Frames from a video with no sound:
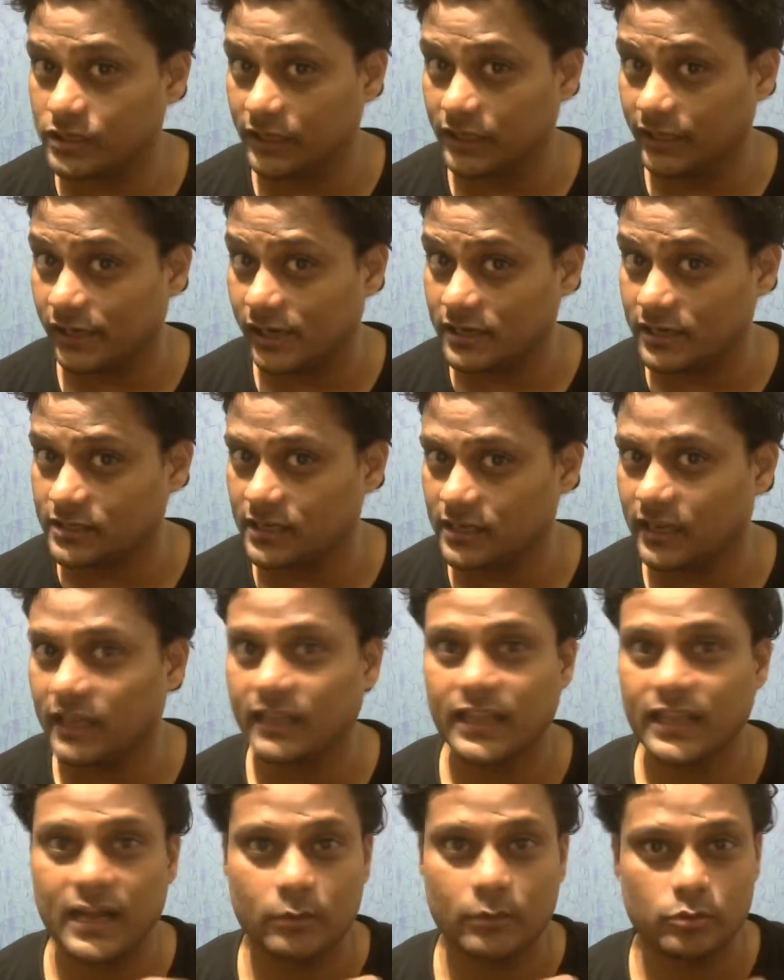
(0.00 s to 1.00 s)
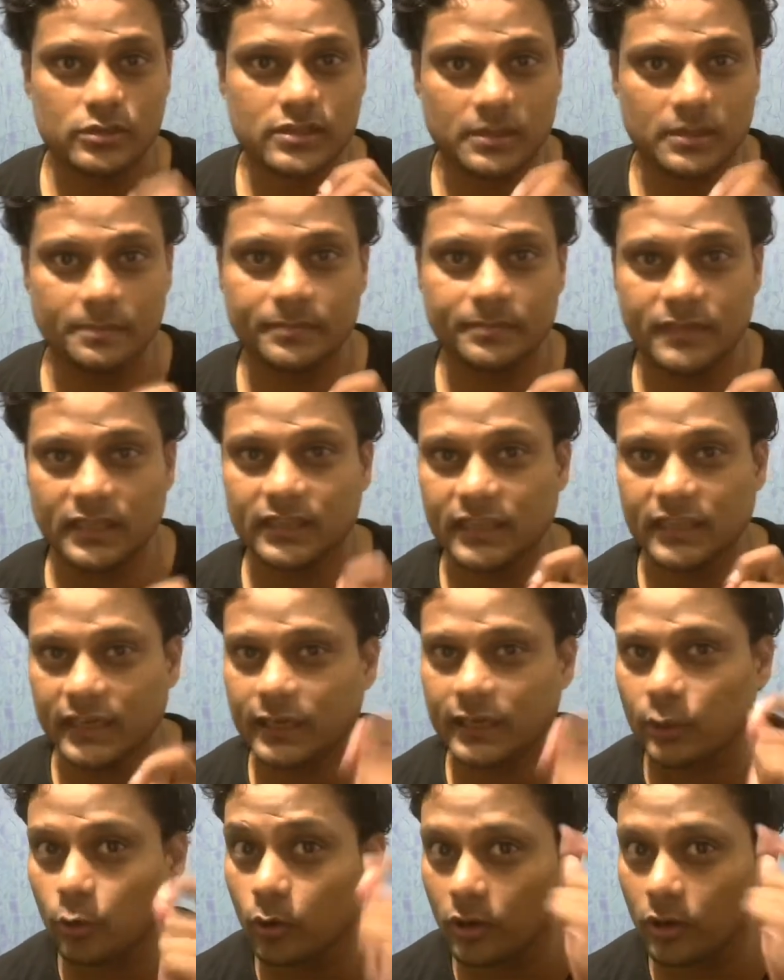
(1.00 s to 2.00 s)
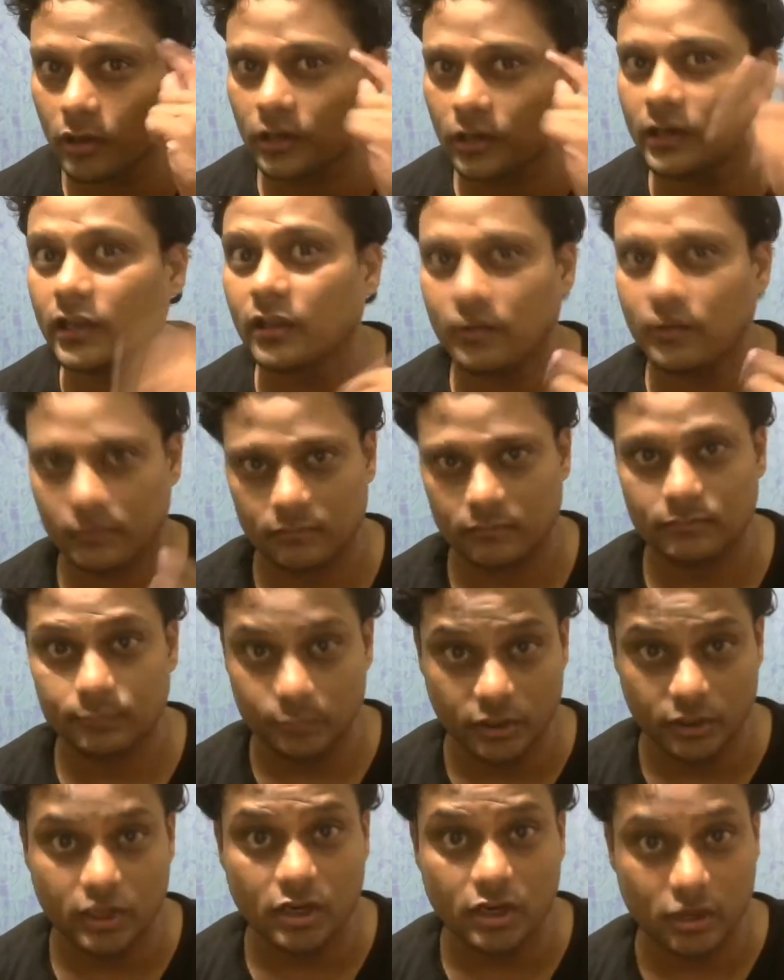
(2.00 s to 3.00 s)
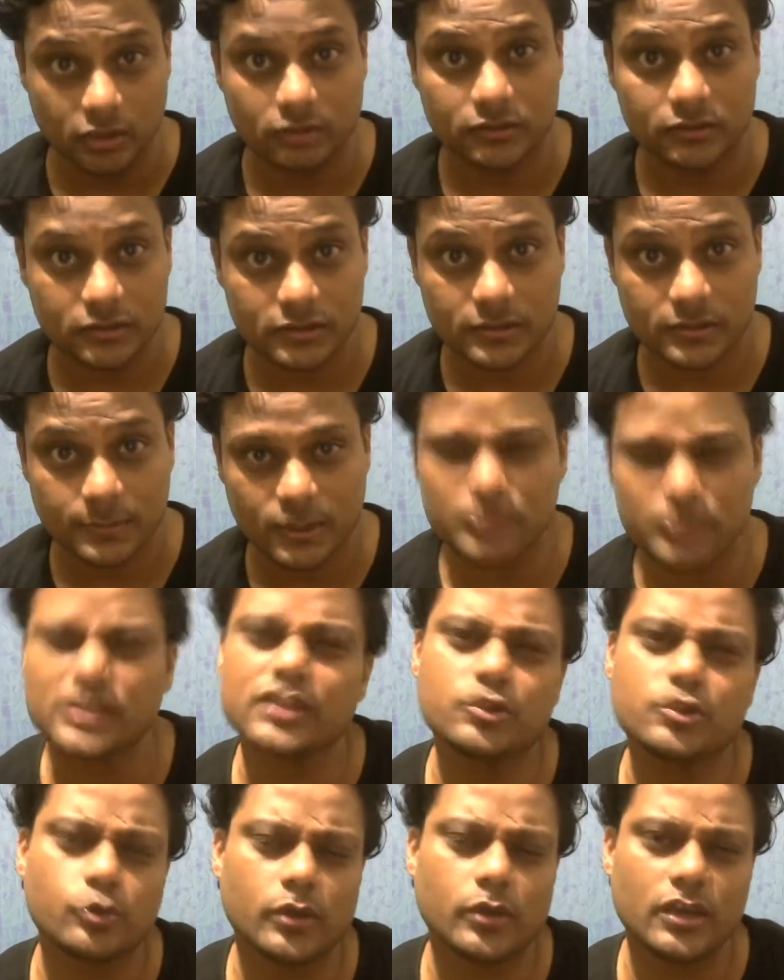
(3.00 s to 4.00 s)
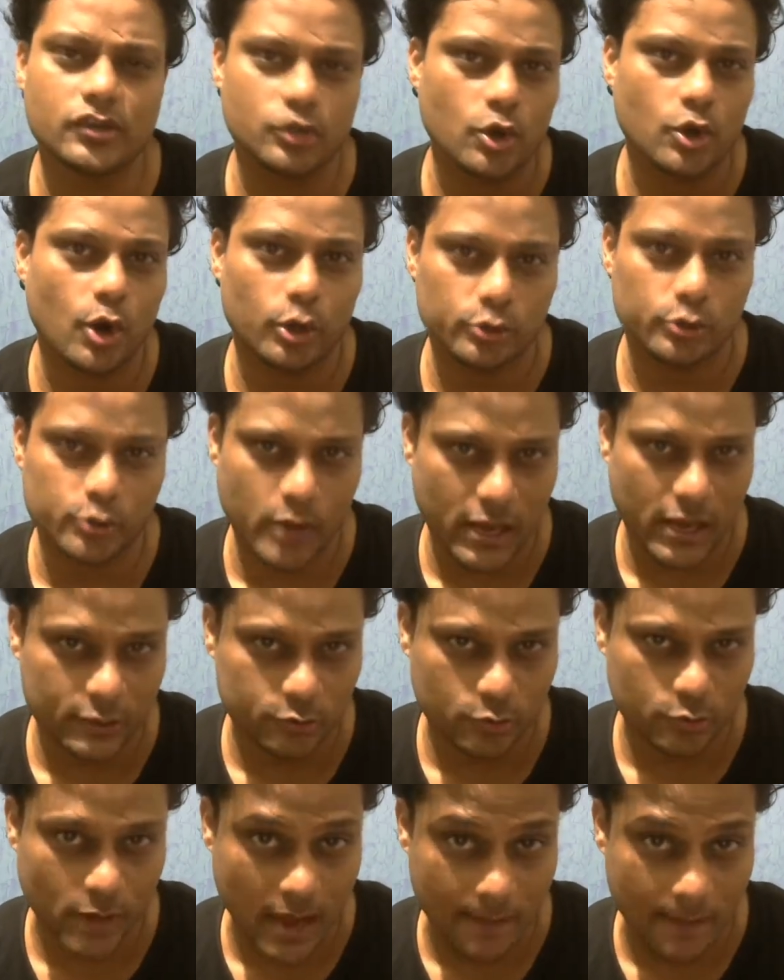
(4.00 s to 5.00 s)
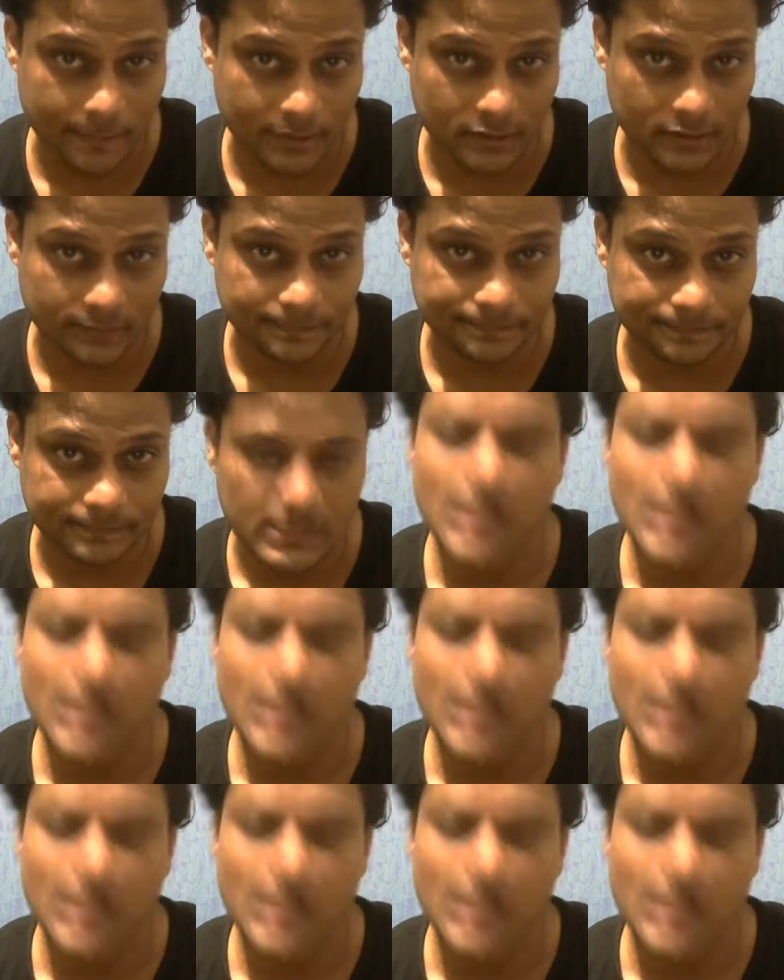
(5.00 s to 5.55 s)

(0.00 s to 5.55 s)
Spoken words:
interesting and that was something that you really learned, because education also has to happen.